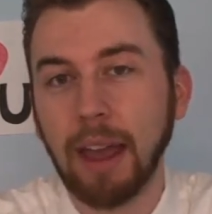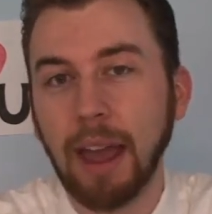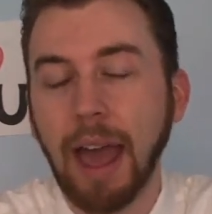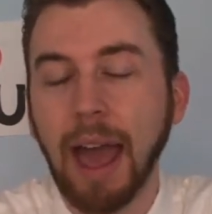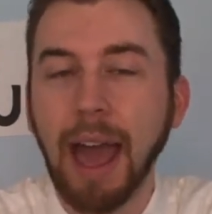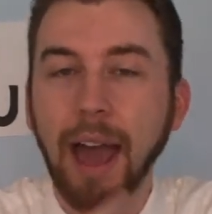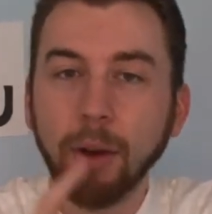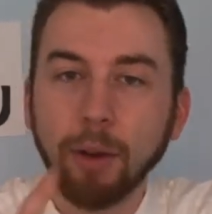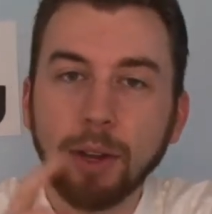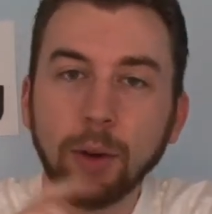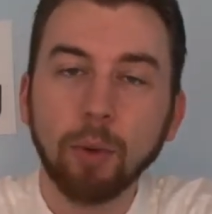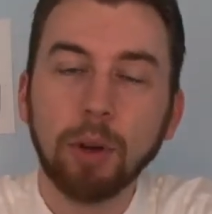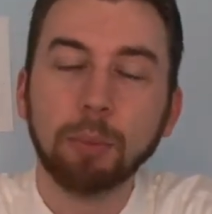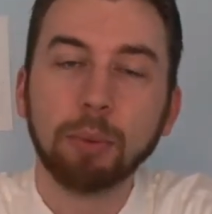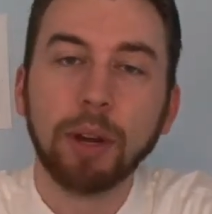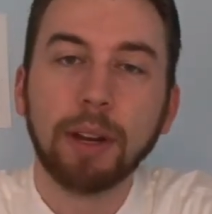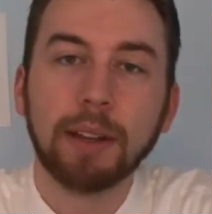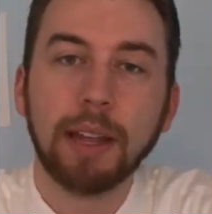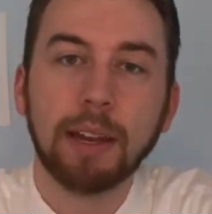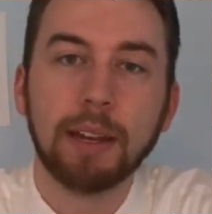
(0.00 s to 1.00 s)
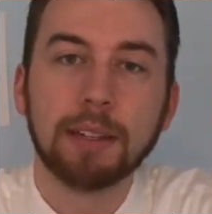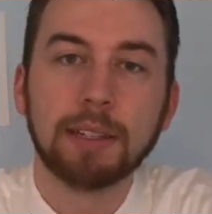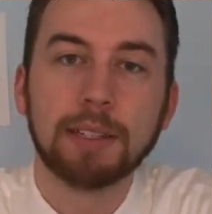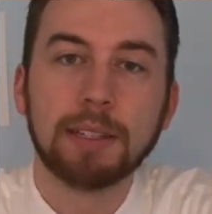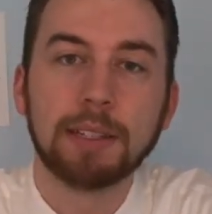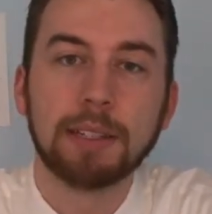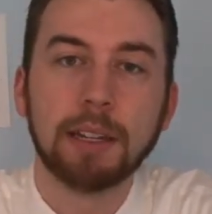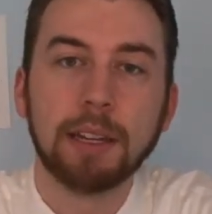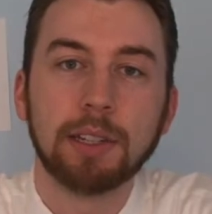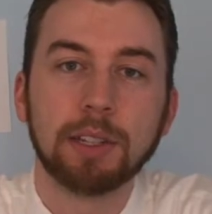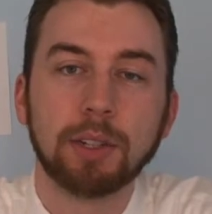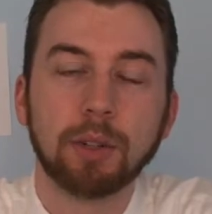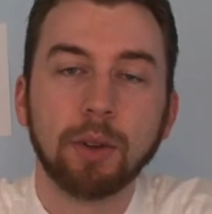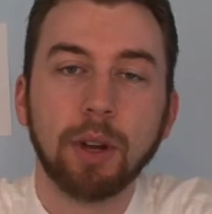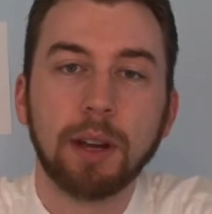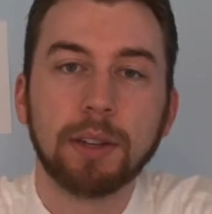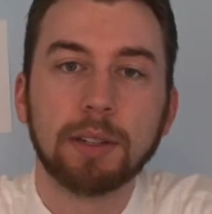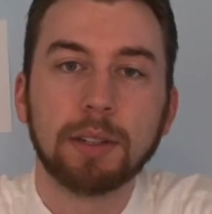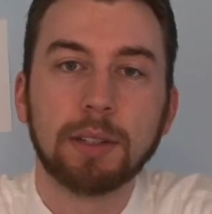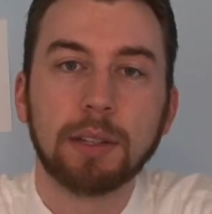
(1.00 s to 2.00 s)
How can we bring that into cities
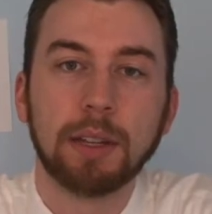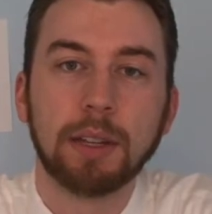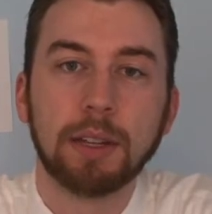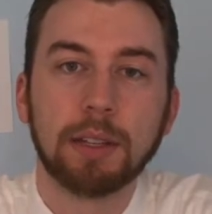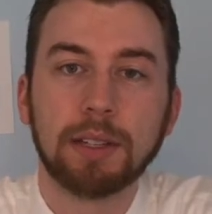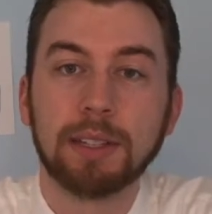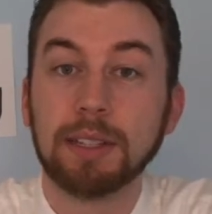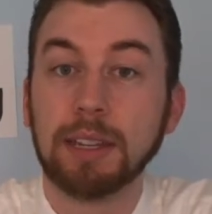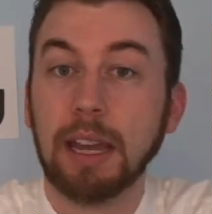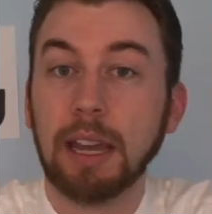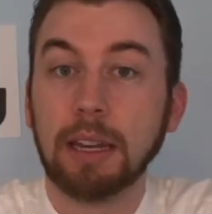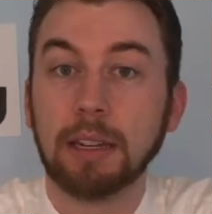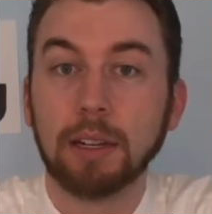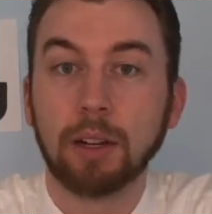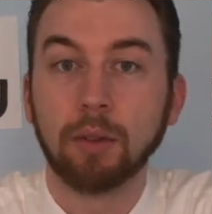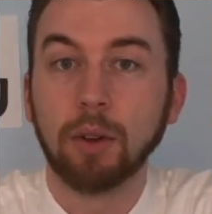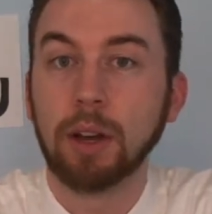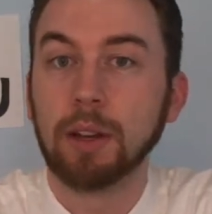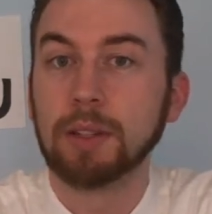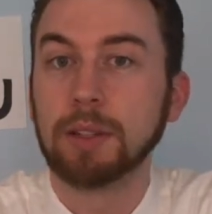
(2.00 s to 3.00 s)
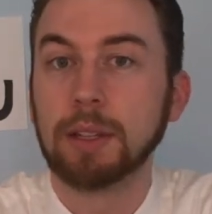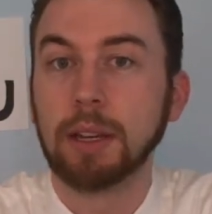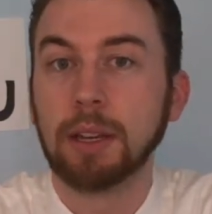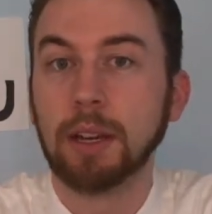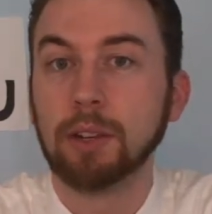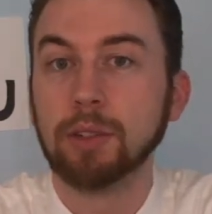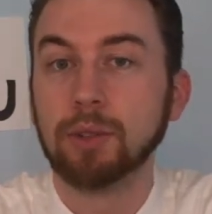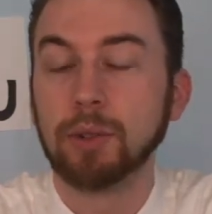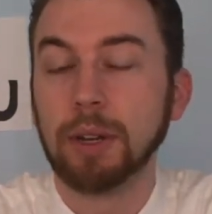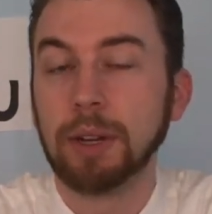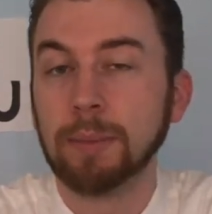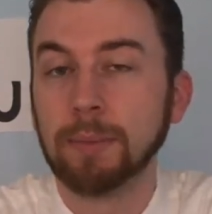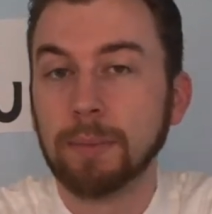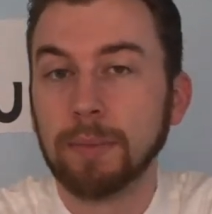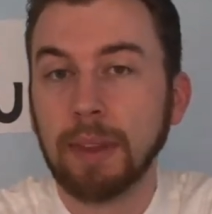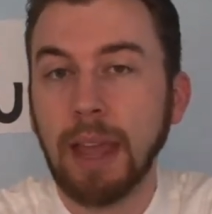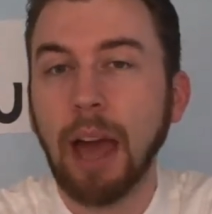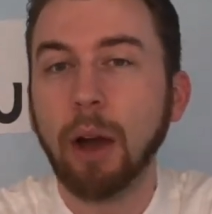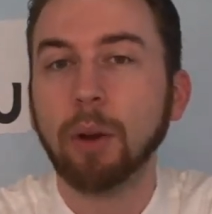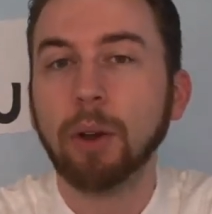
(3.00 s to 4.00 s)
across the state, across the country?
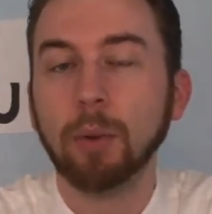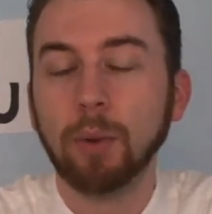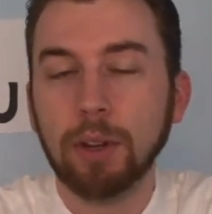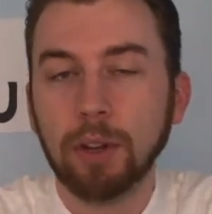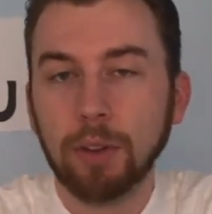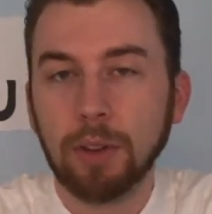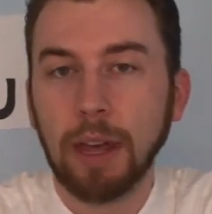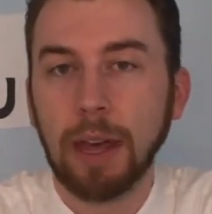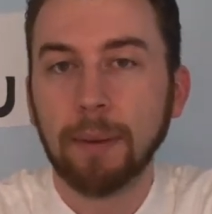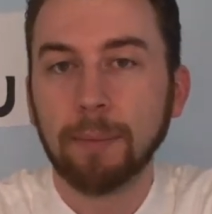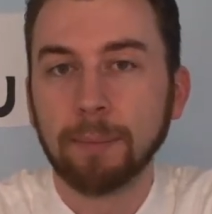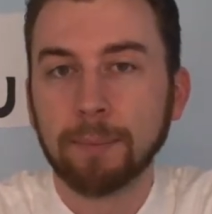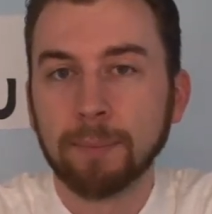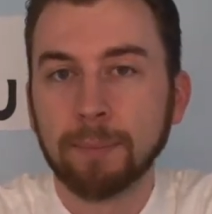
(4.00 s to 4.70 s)
How can we do that?